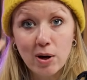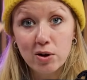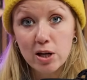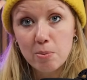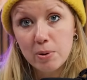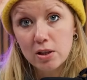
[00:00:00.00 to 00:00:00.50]
while
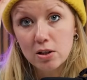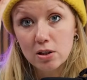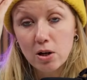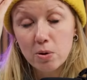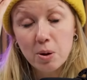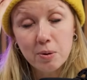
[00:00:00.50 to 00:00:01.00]
keeping the
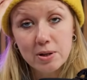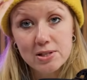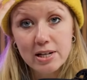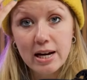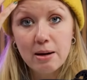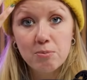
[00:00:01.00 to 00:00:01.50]
logo the
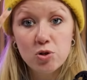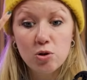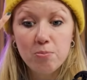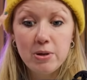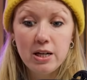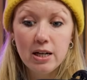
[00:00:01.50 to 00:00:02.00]
same
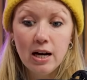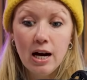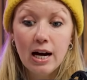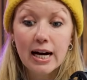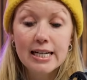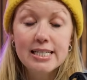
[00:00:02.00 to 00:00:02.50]
to be
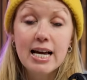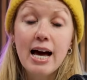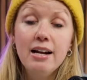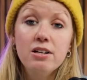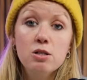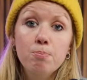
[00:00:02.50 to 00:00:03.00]
a
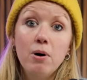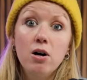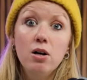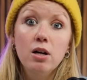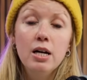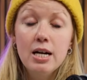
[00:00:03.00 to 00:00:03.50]
tennis
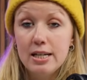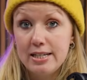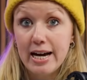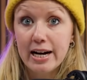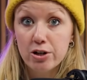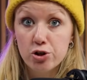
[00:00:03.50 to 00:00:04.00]
ball
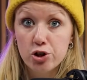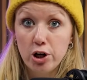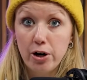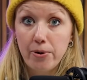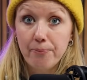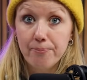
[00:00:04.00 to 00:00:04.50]
texture.